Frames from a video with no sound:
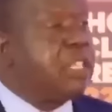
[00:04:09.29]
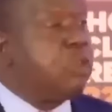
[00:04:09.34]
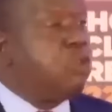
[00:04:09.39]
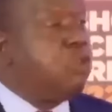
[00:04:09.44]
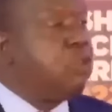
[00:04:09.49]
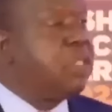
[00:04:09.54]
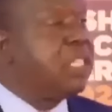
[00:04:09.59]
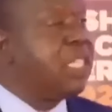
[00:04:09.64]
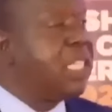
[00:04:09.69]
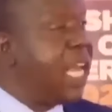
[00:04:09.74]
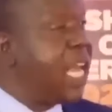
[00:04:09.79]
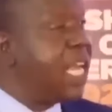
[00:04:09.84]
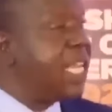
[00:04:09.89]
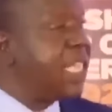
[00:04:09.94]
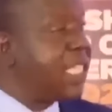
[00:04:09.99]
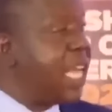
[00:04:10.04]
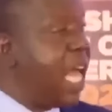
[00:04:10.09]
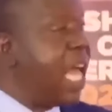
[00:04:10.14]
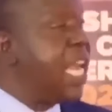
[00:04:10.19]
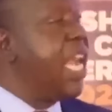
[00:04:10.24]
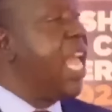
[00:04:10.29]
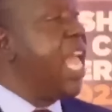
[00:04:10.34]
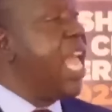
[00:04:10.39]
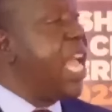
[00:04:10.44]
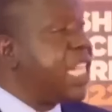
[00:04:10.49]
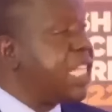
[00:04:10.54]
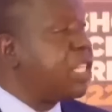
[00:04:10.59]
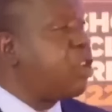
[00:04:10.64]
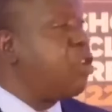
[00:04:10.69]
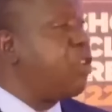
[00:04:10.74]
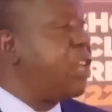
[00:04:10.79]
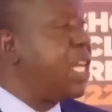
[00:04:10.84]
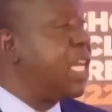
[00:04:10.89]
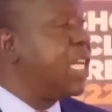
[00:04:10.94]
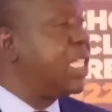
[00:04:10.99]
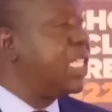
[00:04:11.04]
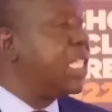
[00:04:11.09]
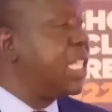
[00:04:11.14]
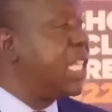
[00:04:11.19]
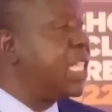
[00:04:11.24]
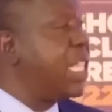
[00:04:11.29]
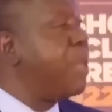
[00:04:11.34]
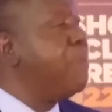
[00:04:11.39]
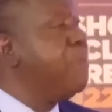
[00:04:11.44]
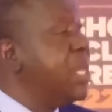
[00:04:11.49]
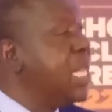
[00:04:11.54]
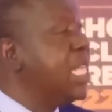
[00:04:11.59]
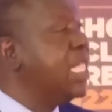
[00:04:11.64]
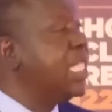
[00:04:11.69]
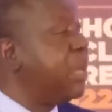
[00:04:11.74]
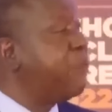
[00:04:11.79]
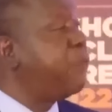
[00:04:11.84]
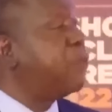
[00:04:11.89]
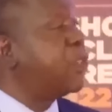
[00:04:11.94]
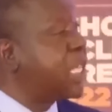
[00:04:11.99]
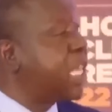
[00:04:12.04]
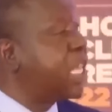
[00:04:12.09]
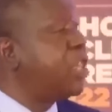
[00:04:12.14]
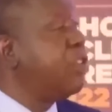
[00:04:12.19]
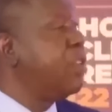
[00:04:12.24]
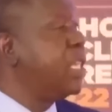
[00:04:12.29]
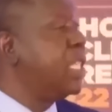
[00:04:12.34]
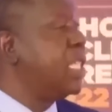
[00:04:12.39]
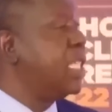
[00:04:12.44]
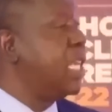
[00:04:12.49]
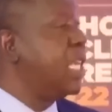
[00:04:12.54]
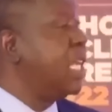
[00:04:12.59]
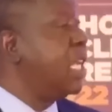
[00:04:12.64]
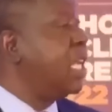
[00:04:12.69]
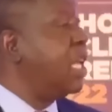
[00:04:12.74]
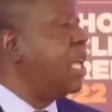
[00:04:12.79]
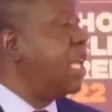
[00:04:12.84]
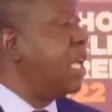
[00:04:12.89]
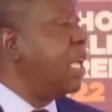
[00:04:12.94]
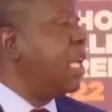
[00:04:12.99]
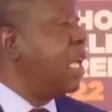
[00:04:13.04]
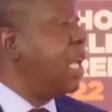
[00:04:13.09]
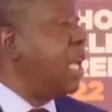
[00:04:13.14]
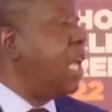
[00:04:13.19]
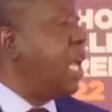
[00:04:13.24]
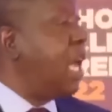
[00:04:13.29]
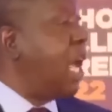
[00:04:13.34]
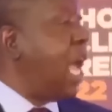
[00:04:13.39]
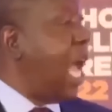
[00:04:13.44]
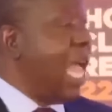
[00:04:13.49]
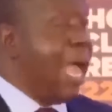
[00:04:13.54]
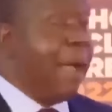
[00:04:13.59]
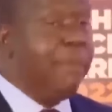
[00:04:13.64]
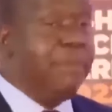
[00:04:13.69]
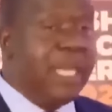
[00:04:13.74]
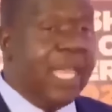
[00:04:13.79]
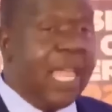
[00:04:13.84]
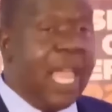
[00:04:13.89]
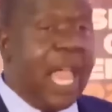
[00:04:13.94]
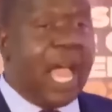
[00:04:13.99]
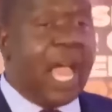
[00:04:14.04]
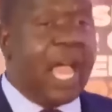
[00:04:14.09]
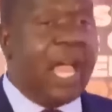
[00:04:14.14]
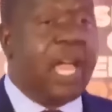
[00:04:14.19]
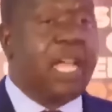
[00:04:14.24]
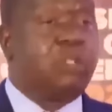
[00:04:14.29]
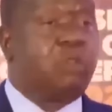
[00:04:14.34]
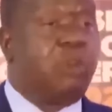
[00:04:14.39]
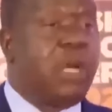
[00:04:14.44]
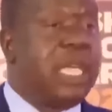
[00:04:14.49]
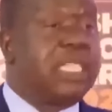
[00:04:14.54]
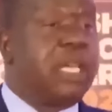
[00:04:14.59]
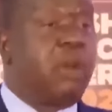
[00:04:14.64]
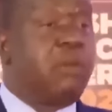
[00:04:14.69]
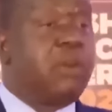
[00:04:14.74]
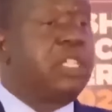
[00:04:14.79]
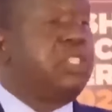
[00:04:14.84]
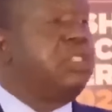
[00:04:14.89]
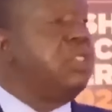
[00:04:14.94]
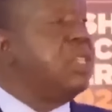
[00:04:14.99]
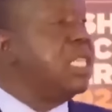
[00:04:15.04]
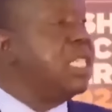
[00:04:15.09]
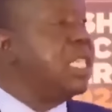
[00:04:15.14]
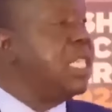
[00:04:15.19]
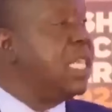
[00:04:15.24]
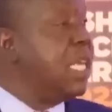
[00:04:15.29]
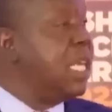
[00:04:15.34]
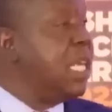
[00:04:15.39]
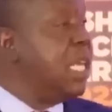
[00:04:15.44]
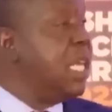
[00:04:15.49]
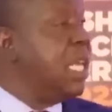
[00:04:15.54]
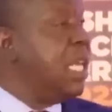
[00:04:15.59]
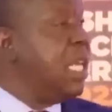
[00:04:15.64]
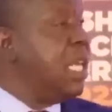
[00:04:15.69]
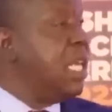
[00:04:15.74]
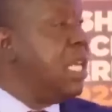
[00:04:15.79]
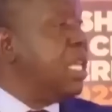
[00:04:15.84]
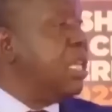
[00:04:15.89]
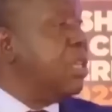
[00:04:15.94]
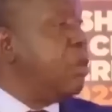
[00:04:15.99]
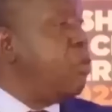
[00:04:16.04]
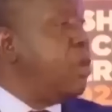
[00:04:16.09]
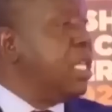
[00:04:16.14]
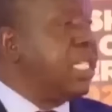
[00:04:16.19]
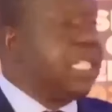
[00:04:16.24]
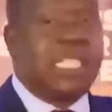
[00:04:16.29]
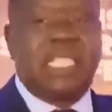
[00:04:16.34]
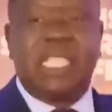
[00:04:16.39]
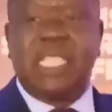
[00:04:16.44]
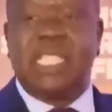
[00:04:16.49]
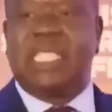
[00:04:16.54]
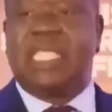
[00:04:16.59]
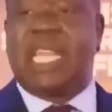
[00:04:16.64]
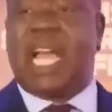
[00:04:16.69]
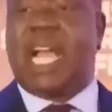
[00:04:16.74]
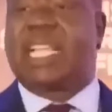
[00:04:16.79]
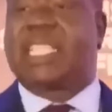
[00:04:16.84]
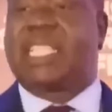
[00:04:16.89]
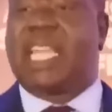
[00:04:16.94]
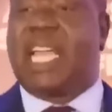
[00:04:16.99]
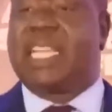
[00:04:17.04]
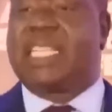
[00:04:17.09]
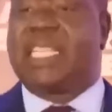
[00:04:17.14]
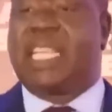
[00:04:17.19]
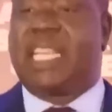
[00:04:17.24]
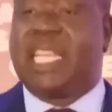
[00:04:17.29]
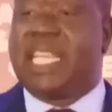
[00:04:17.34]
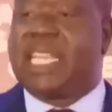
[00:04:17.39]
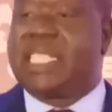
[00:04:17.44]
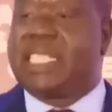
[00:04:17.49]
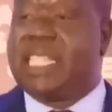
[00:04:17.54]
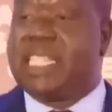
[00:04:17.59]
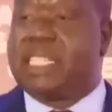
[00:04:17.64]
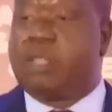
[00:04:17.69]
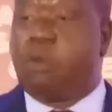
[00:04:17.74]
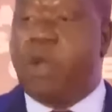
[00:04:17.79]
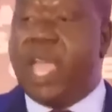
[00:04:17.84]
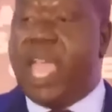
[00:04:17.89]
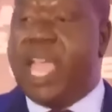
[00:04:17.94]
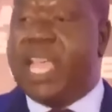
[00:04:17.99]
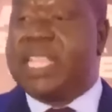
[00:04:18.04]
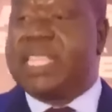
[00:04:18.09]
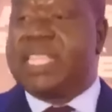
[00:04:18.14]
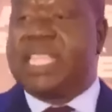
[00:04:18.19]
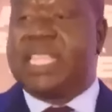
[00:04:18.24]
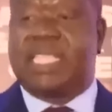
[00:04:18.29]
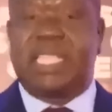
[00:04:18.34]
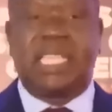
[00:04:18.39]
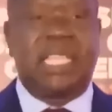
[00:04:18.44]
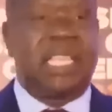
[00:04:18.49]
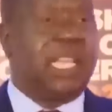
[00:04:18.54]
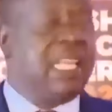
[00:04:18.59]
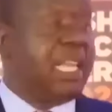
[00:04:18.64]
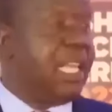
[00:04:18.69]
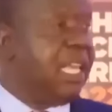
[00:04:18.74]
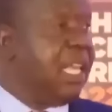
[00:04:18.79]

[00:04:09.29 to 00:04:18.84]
and scrutinize and excoriate the Minister for Security? I am here to answer questions. Which is this dark side that exists? Where is it?